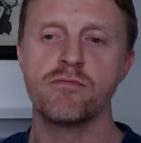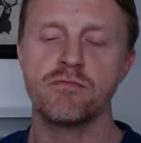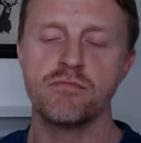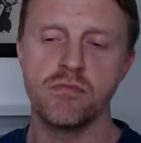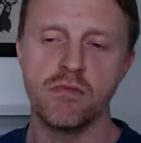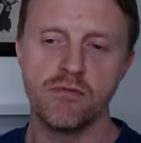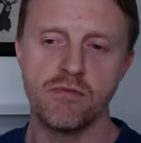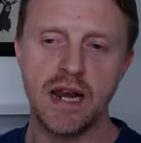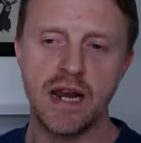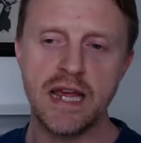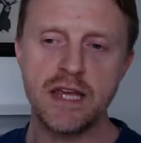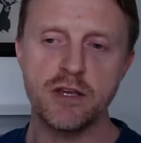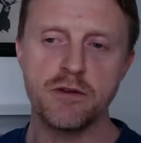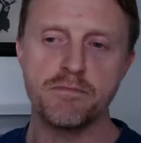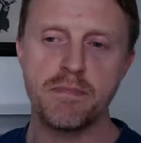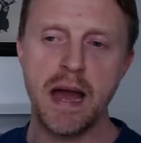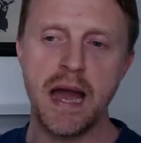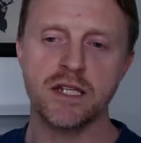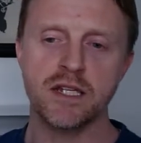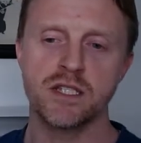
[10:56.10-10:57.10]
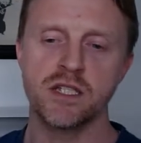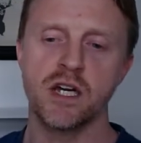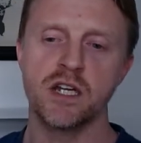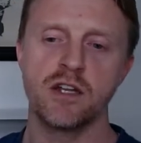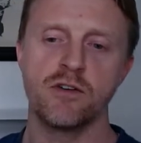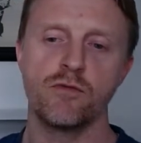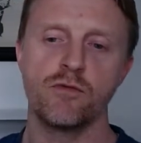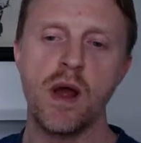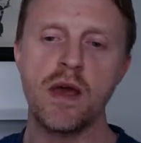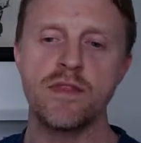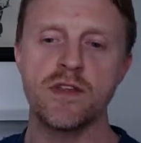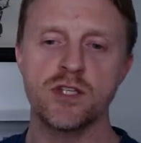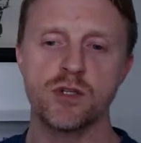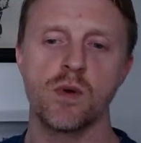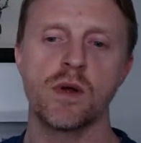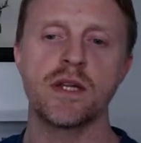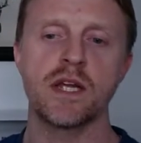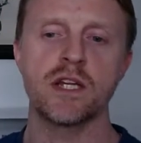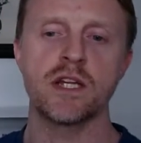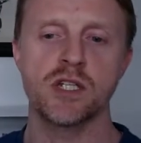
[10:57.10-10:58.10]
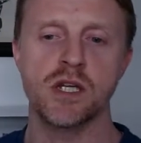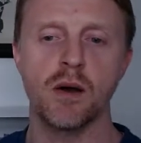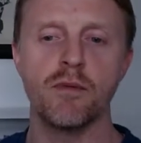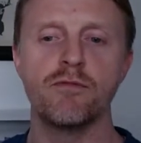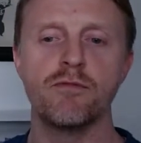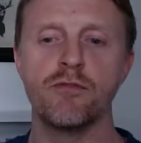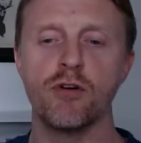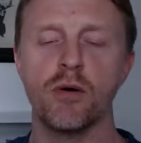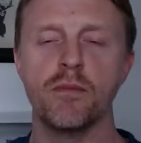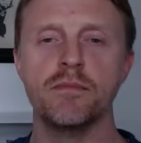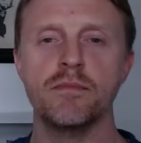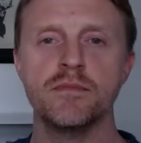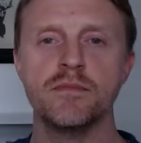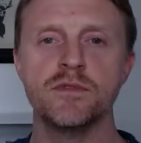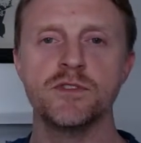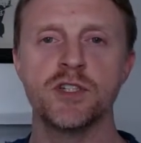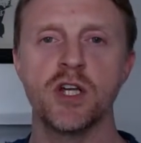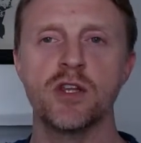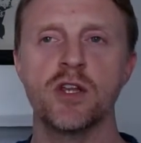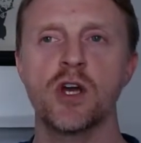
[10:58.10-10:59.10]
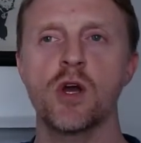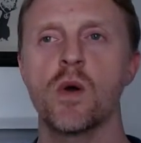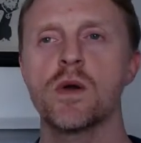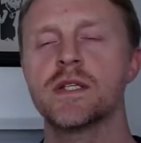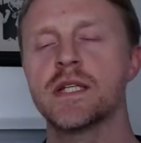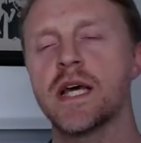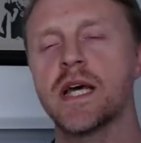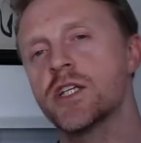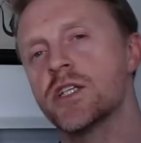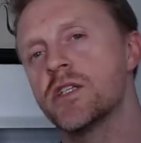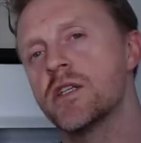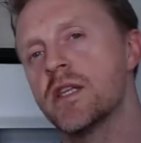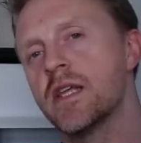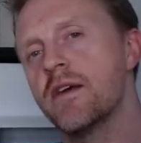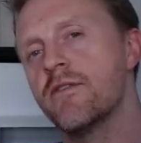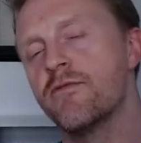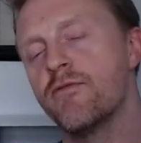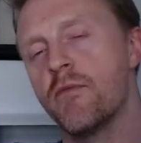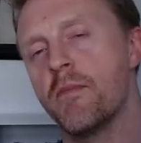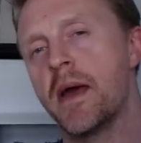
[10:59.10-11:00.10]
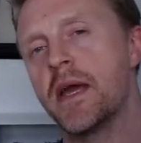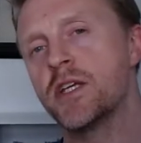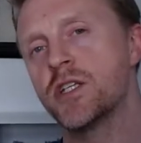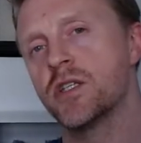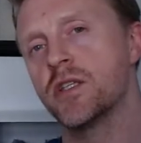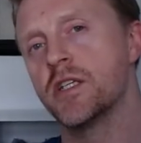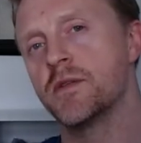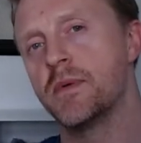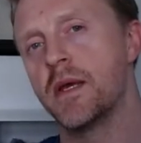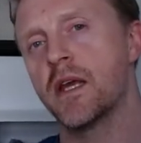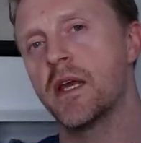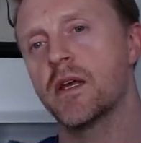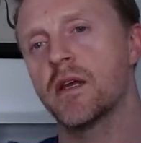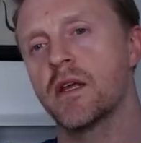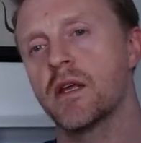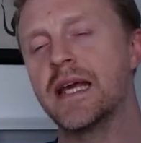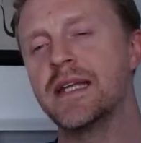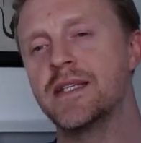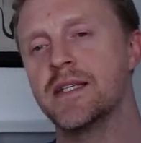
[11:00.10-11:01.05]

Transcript: relate you back to the idea of where these quotations come from. So the quotations and the information that's being collated